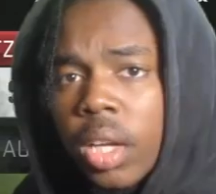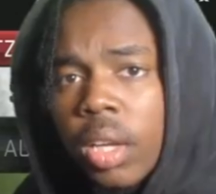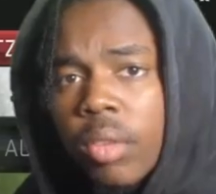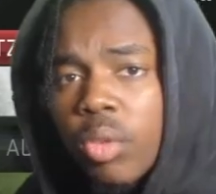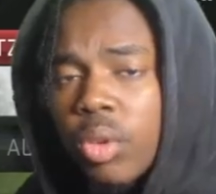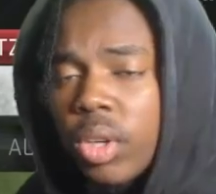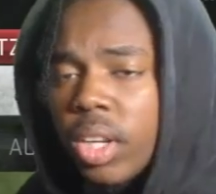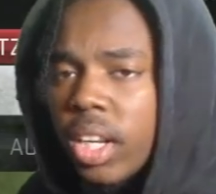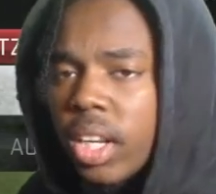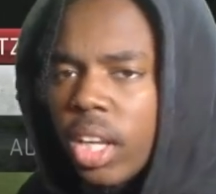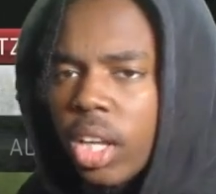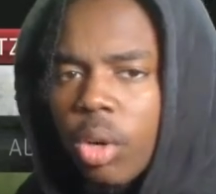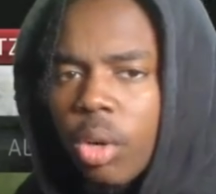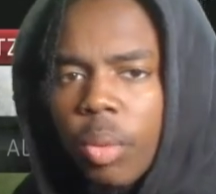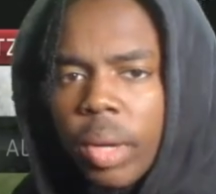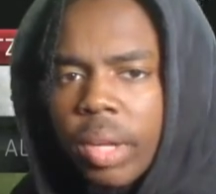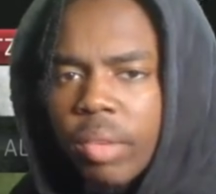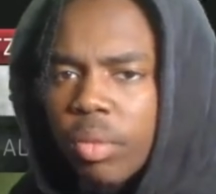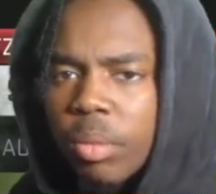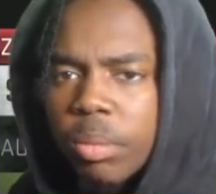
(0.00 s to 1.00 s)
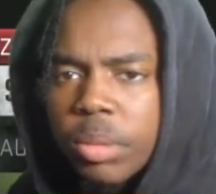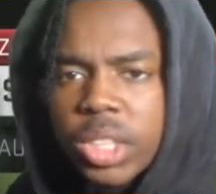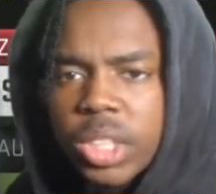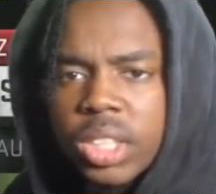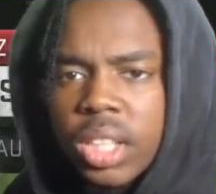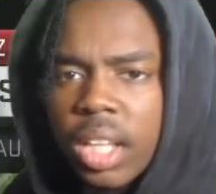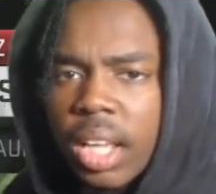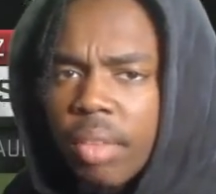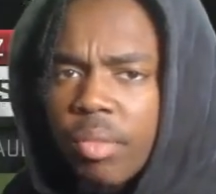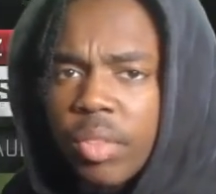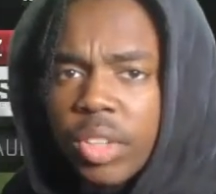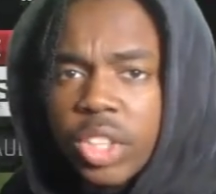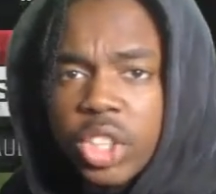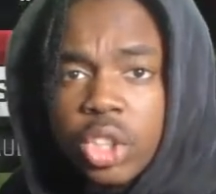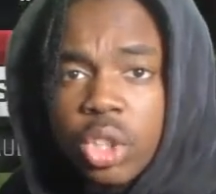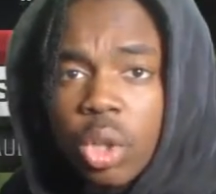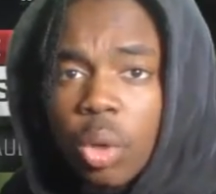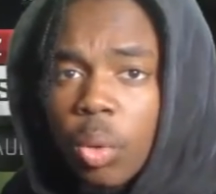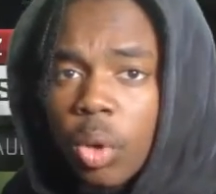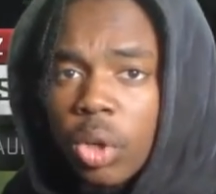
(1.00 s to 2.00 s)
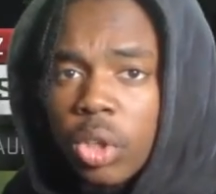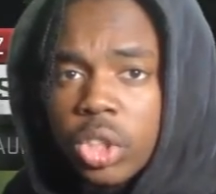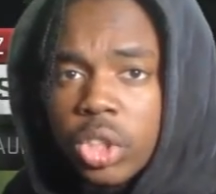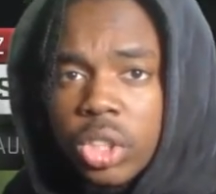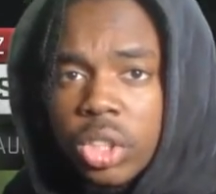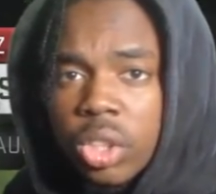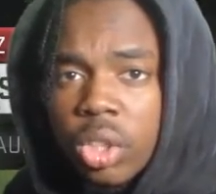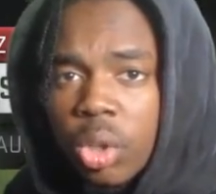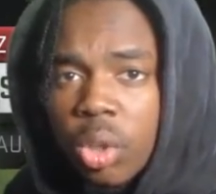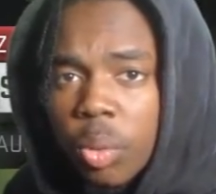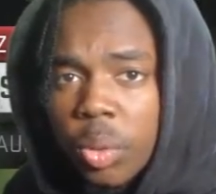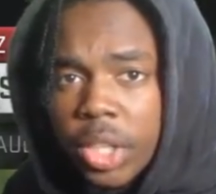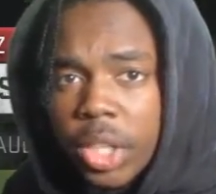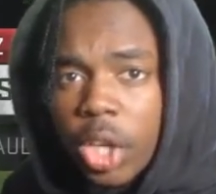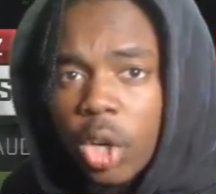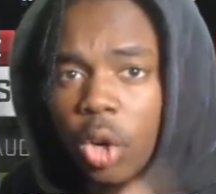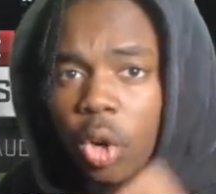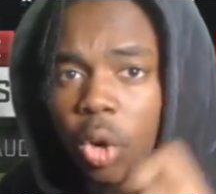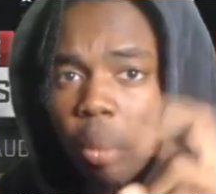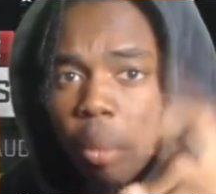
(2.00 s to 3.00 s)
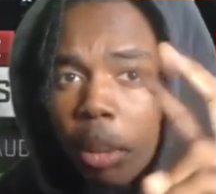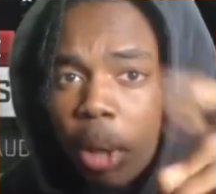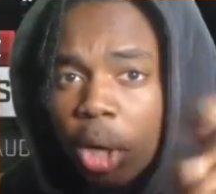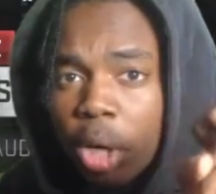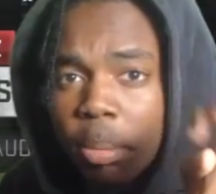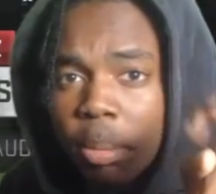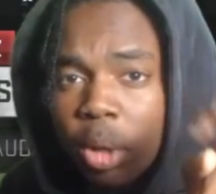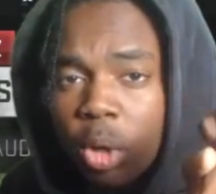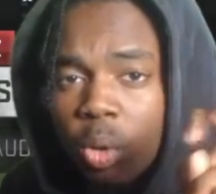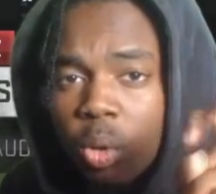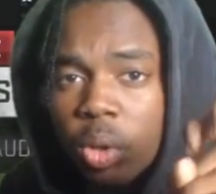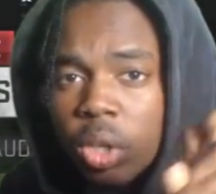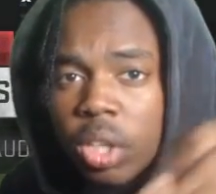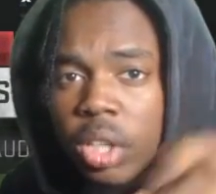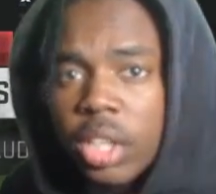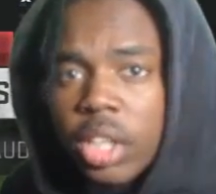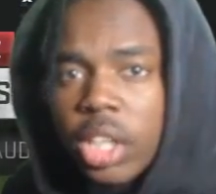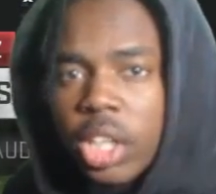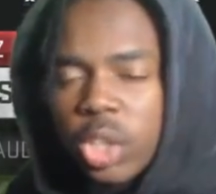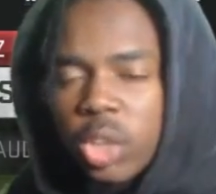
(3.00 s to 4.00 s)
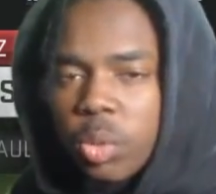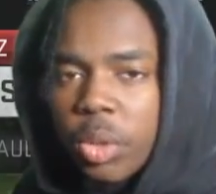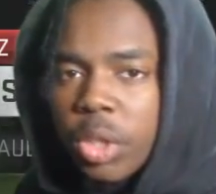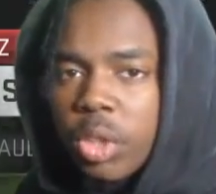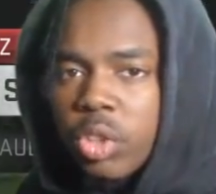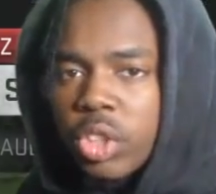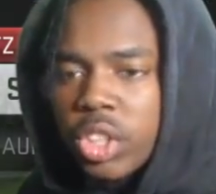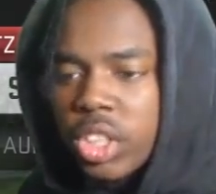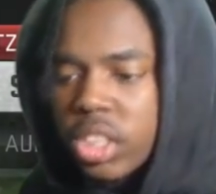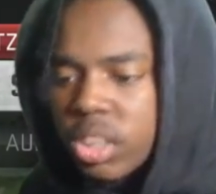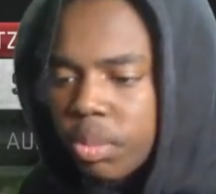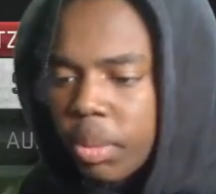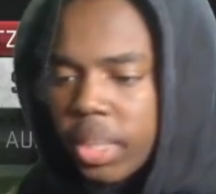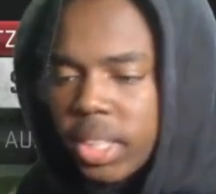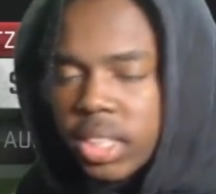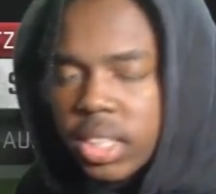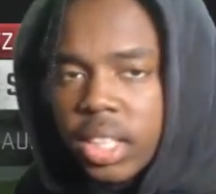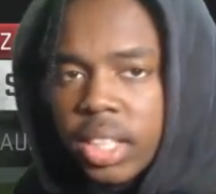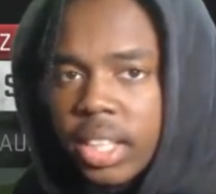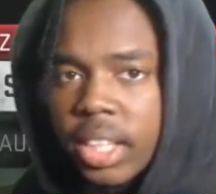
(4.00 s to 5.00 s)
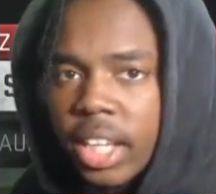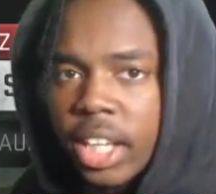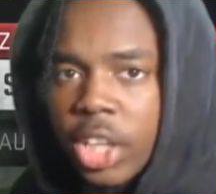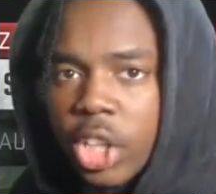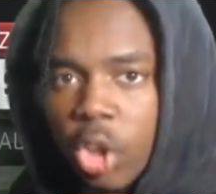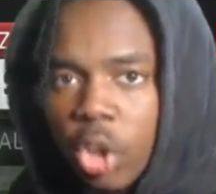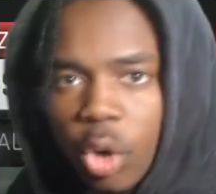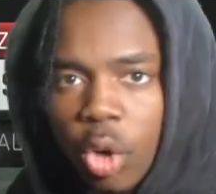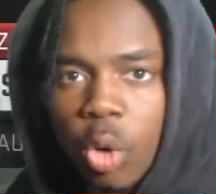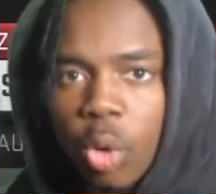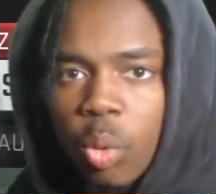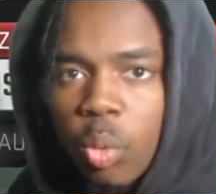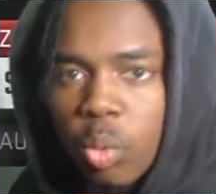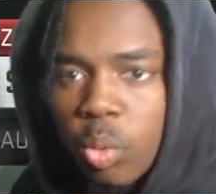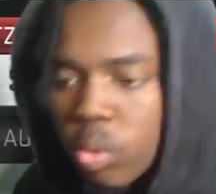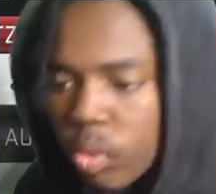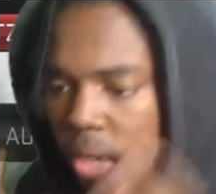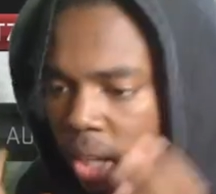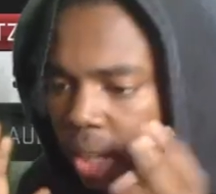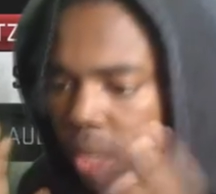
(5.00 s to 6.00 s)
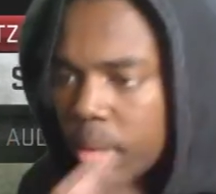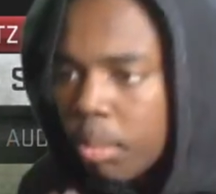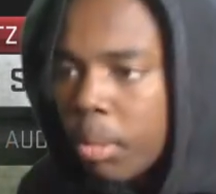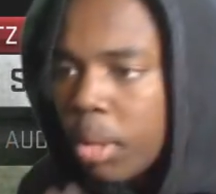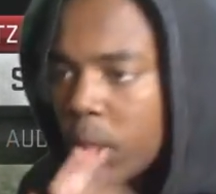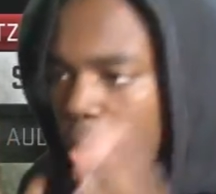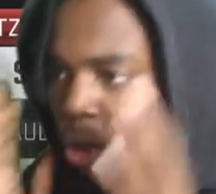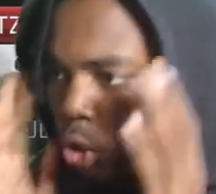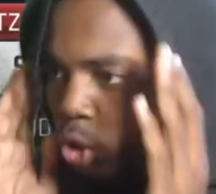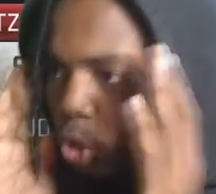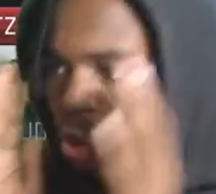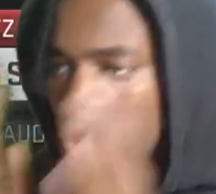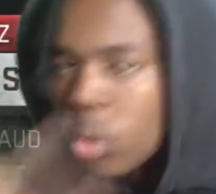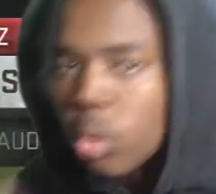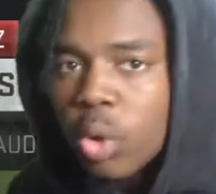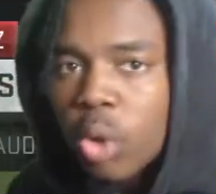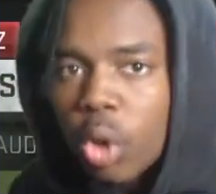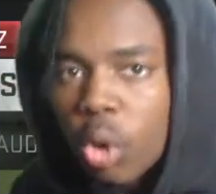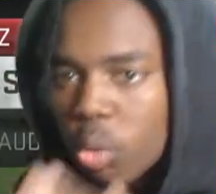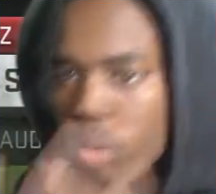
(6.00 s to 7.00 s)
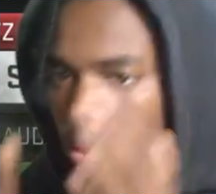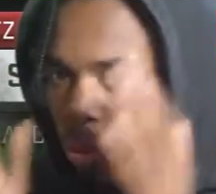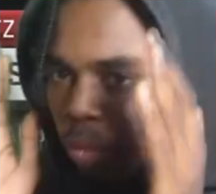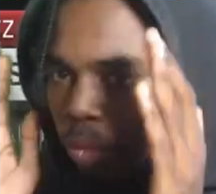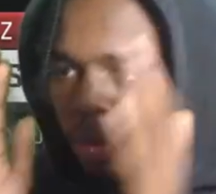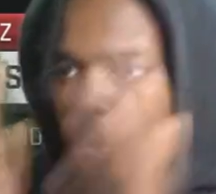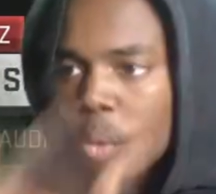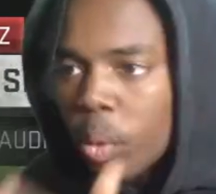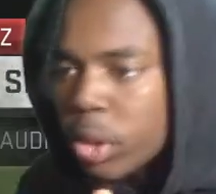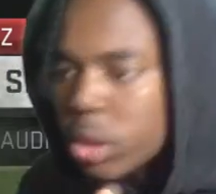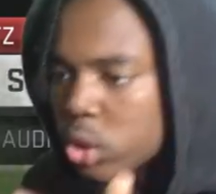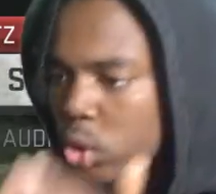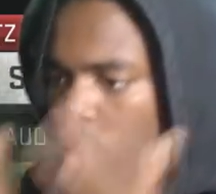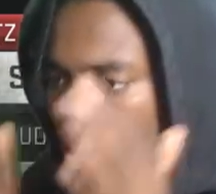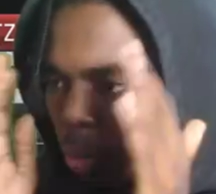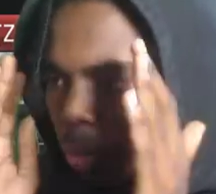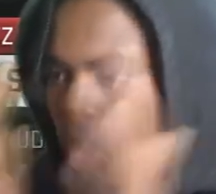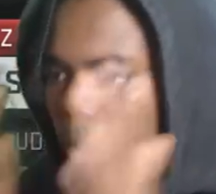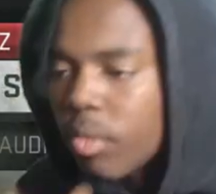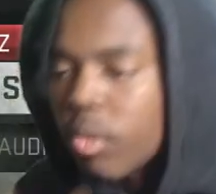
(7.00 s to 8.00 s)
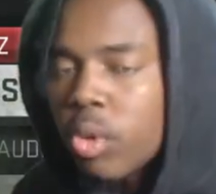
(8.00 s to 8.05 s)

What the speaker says: If you need to get away from just life and just go on to what they call monk mode, is when you just basically in your own element, solo, focused on whatever